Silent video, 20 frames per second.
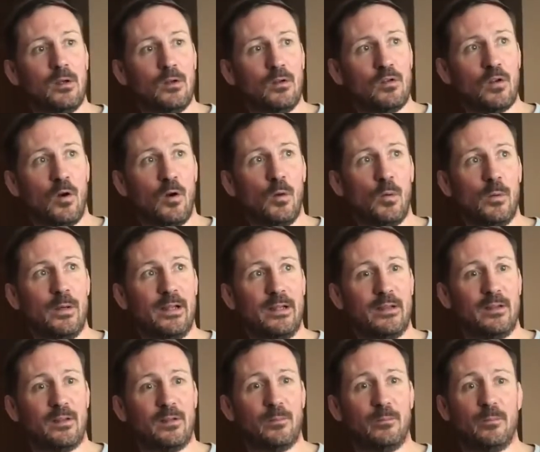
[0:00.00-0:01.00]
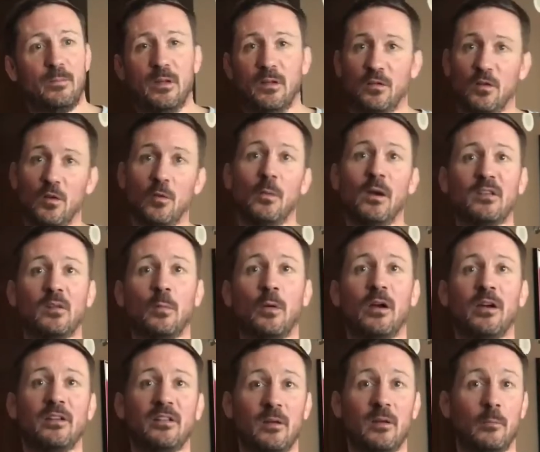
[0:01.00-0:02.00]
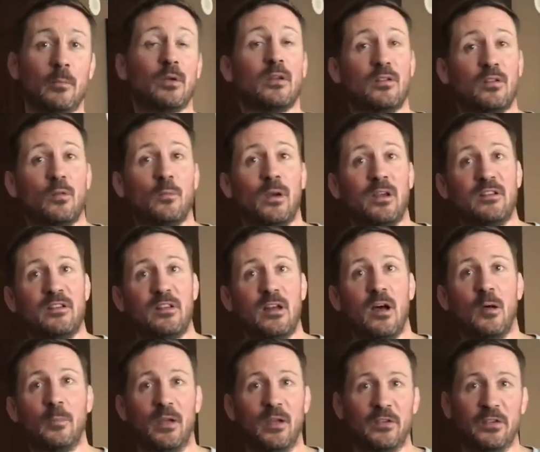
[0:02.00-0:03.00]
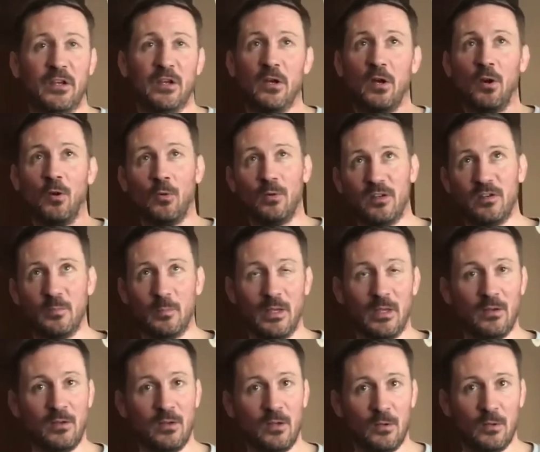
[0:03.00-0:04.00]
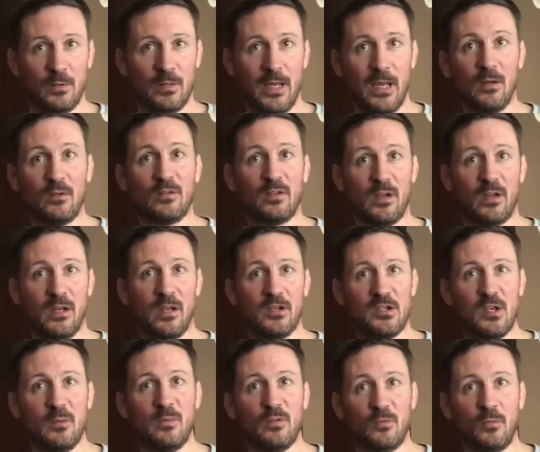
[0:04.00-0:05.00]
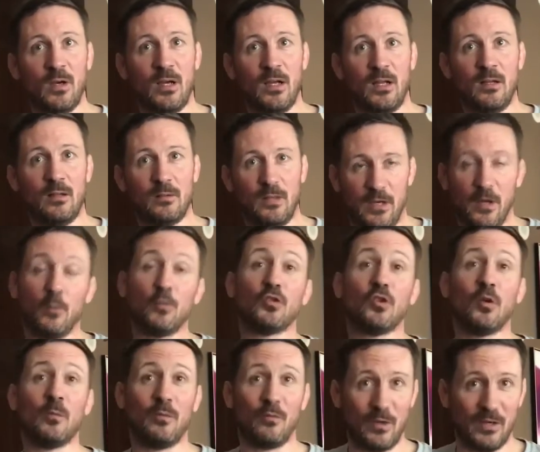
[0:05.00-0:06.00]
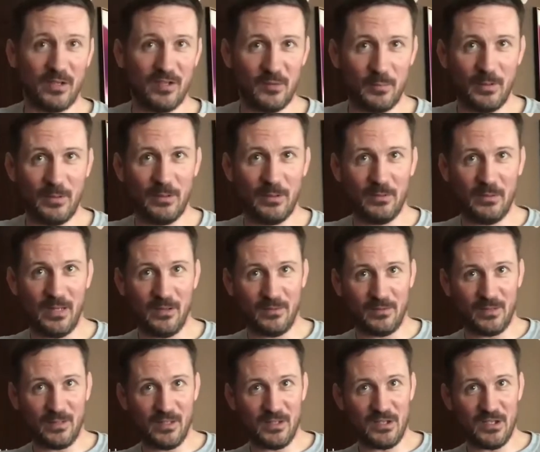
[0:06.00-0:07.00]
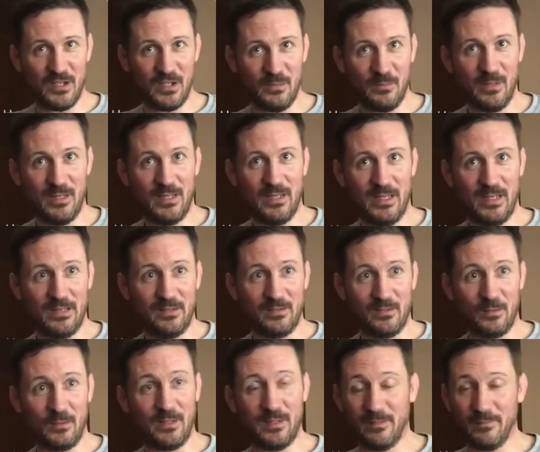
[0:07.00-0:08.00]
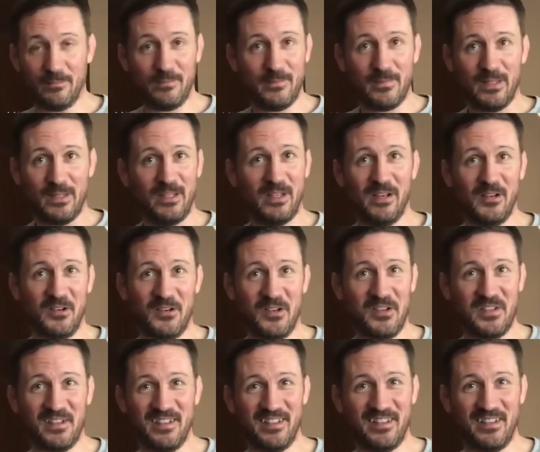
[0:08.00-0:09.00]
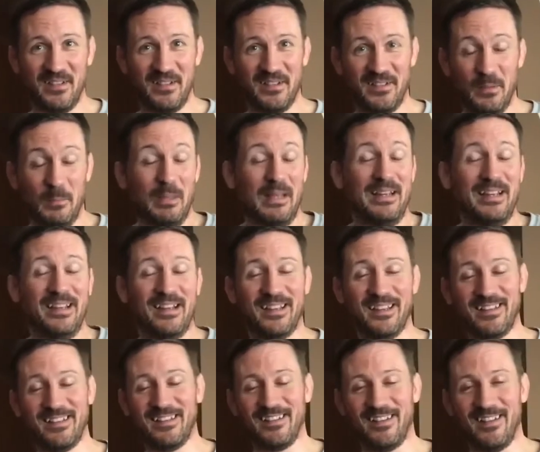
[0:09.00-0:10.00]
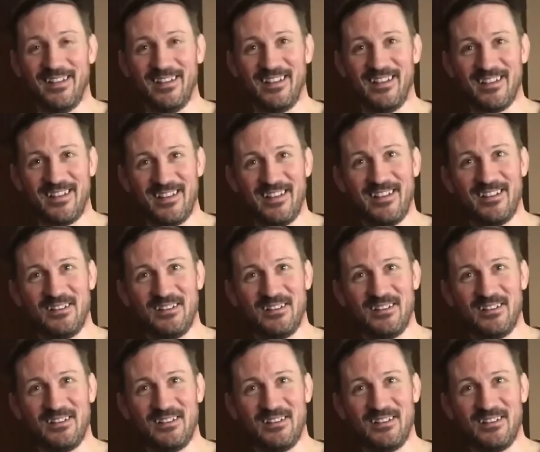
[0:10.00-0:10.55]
So it's in some ways surprising, but in some ways not, because I know what he's been doing outside the gym as well. I know some of what he's been doing outside the gym. So a year just is a blink at this stage.